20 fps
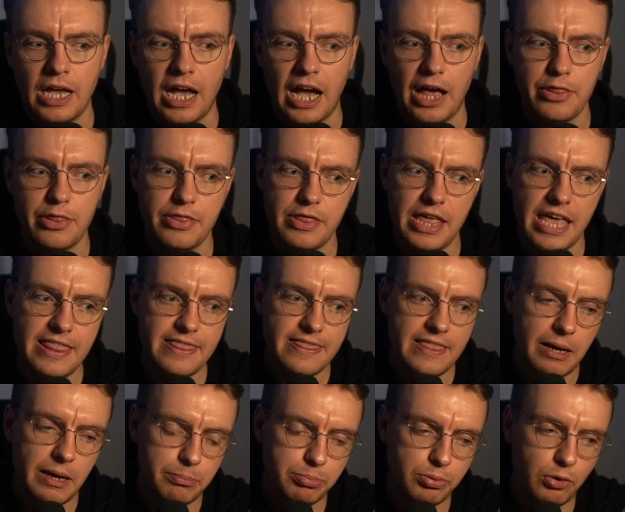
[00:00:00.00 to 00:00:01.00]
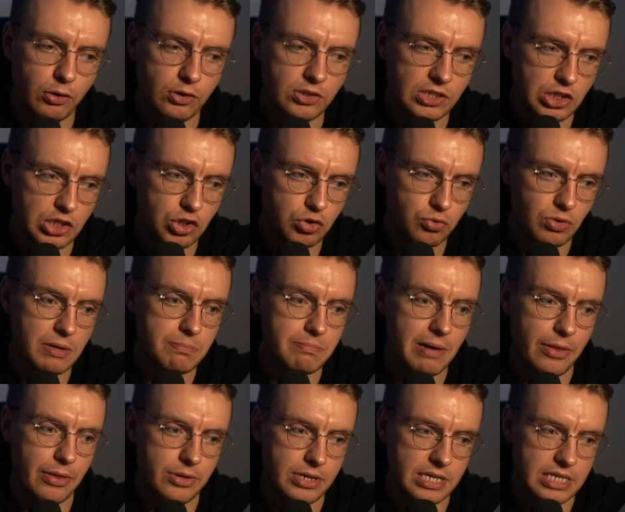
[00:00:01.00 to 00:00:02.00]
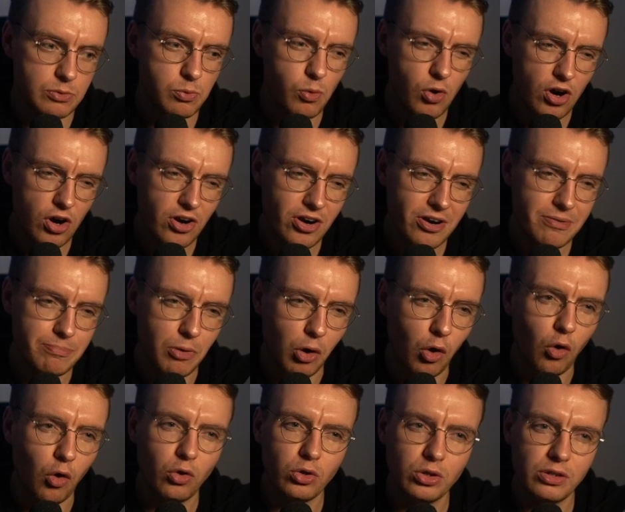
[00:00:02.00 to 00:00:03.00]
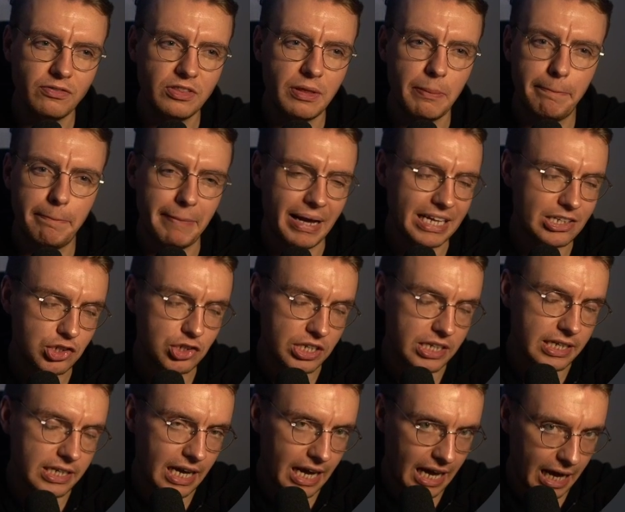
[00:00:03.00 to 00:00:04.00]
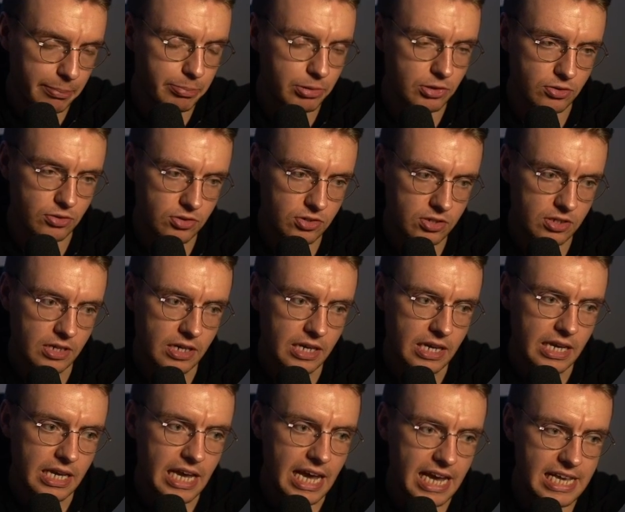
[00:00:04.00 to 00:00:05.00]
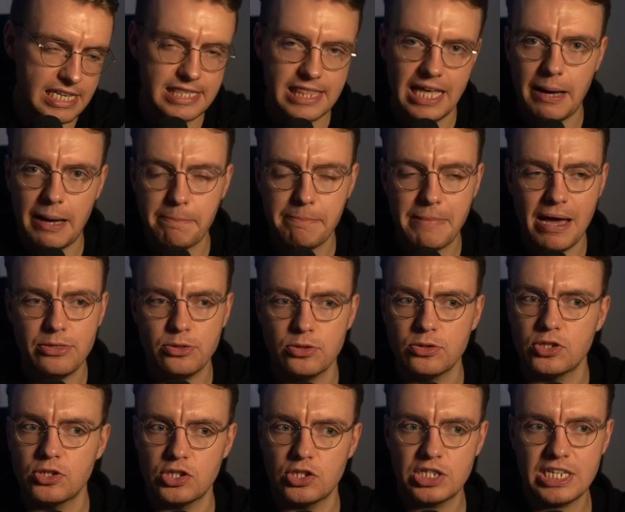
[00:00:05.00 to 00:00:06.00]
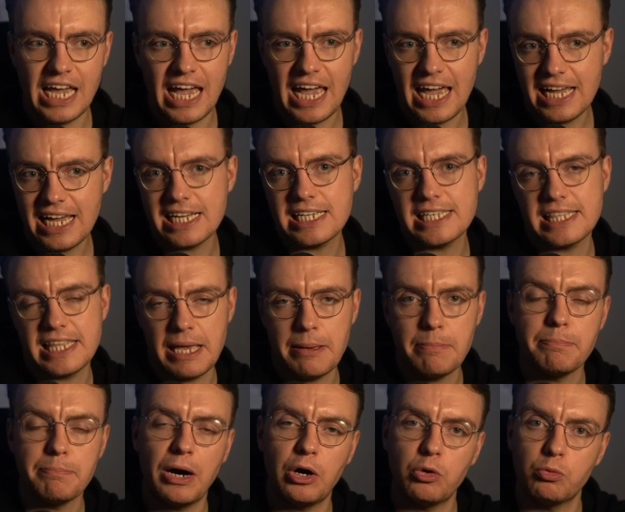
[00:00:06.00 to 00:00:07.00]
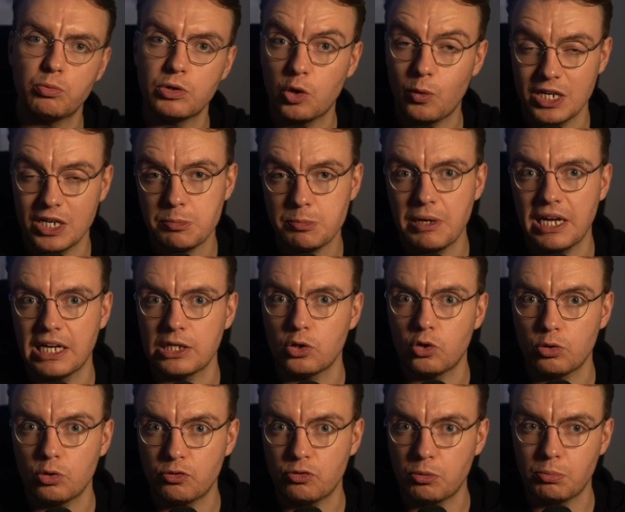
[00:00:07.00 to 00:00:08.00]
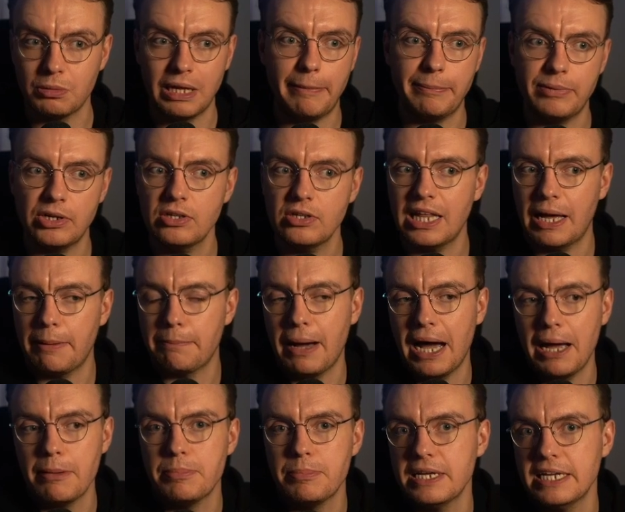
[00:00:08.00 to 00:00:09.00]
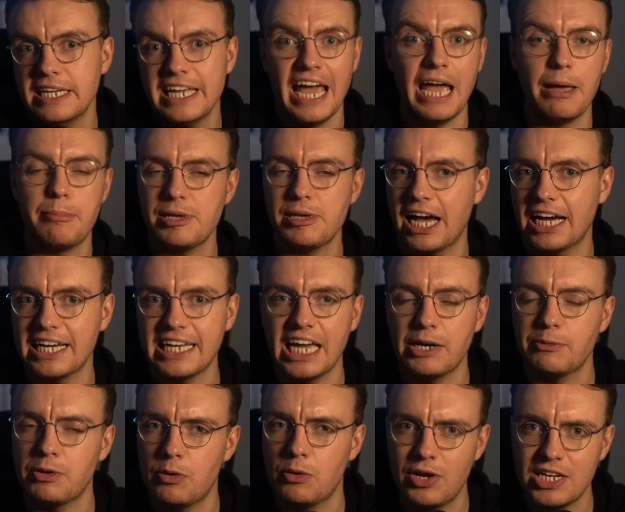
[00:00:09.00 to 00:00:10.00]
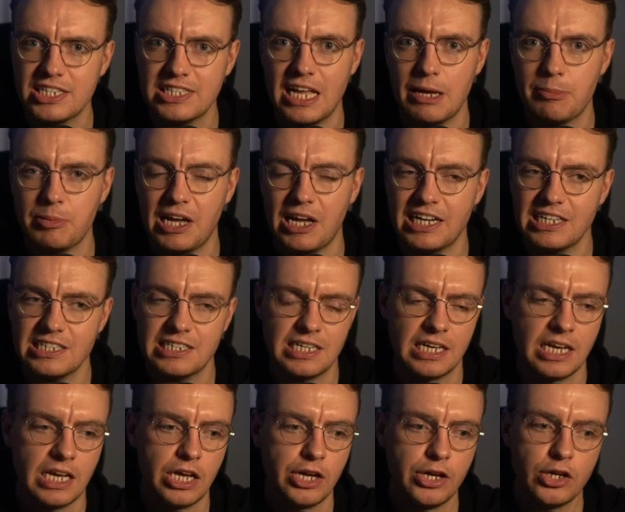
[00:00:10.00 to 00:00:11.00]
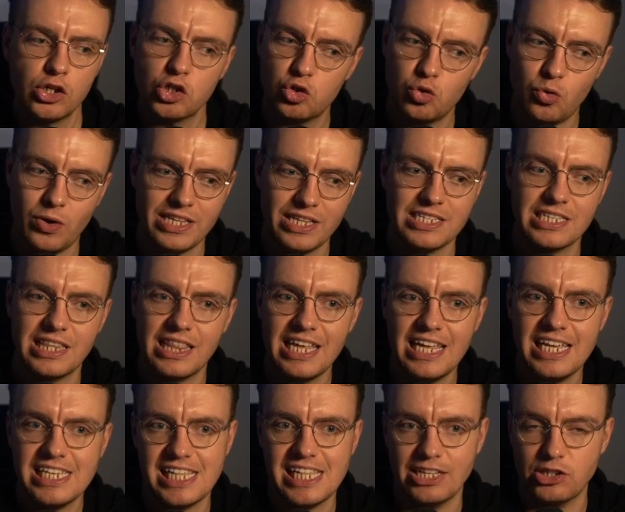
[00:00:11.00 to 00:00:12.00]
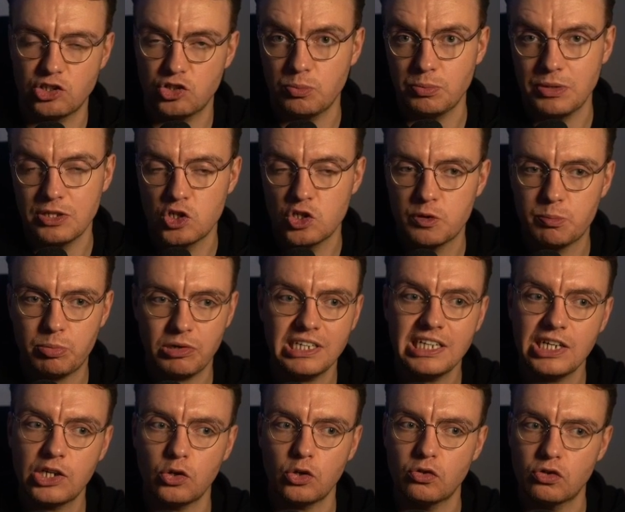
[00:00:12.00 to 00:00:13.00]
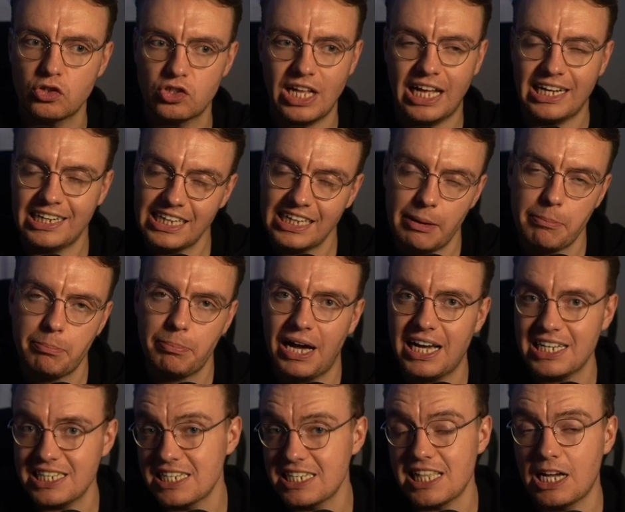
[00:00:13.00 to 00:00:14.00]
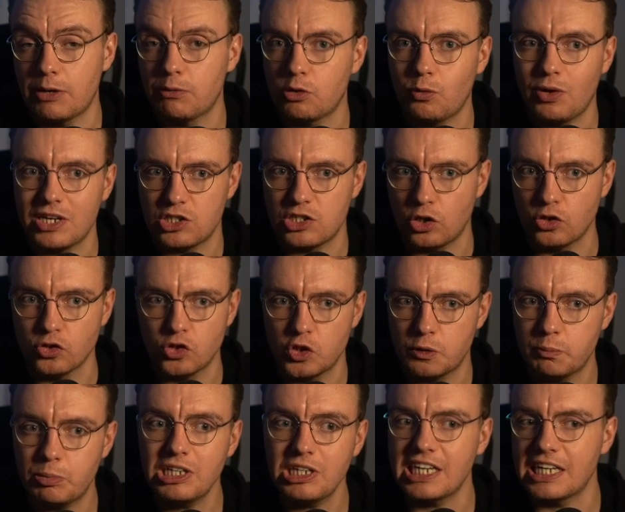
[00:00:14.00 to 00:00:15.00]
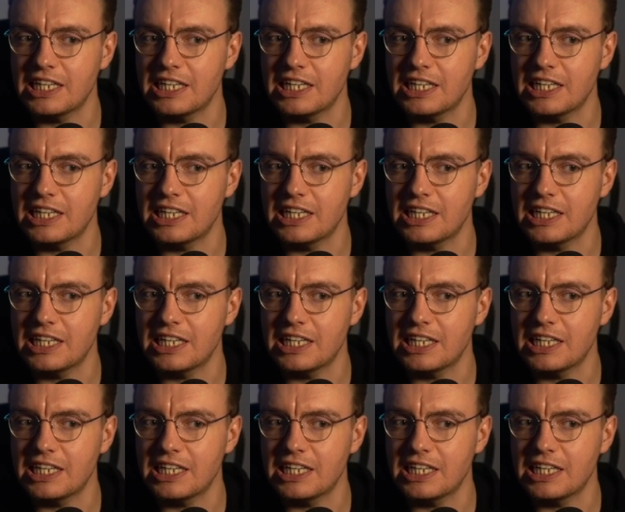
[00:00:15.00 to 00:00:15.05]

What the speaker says: And in that proxy stream method is where all of the magic happens. It's that method that takes the inbound request payload from Lambda, that might be API Gateway REST APIs, translates that to something Spring can understand, and then passes that request onto Spring.